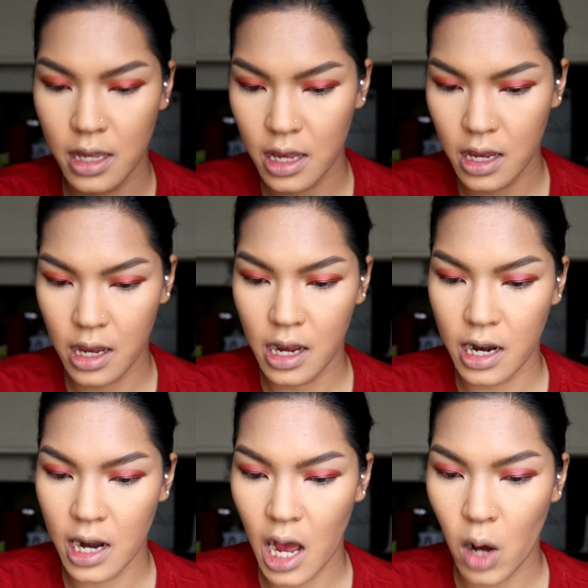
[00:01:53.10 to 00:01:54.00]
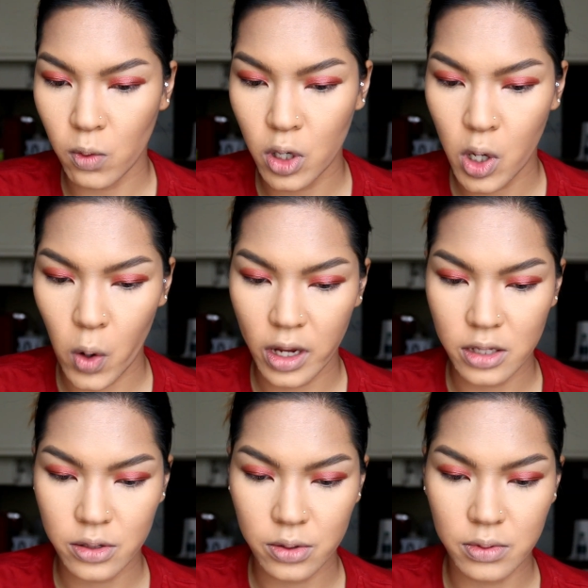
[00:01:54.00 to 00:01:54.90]
and I will go
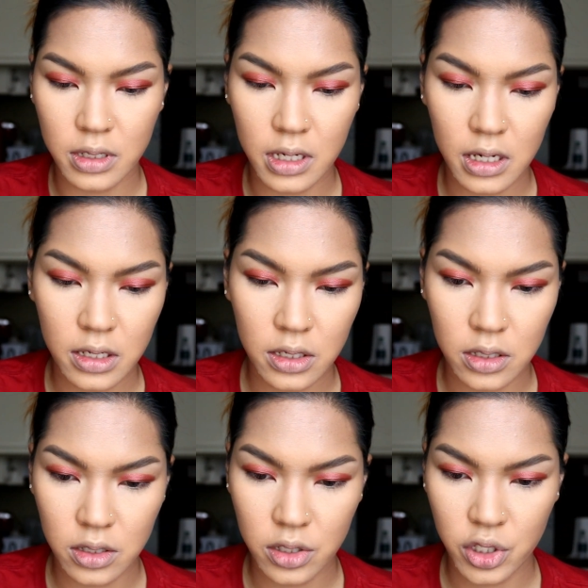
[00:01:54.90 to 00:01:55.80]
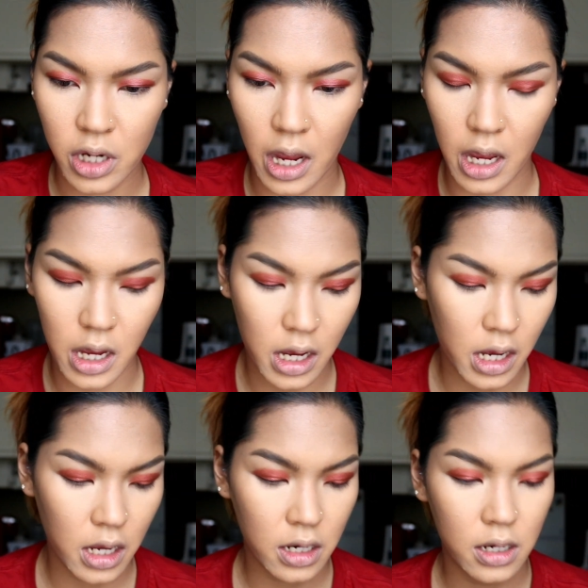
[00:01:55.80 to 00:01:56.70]
into this
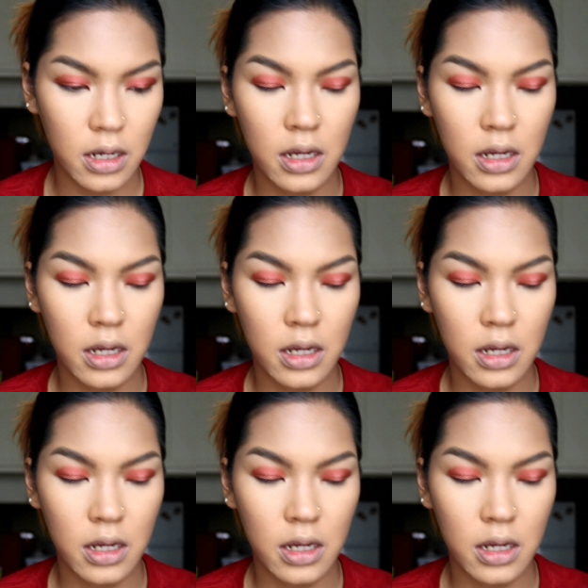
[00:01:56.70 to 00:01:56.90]
shade,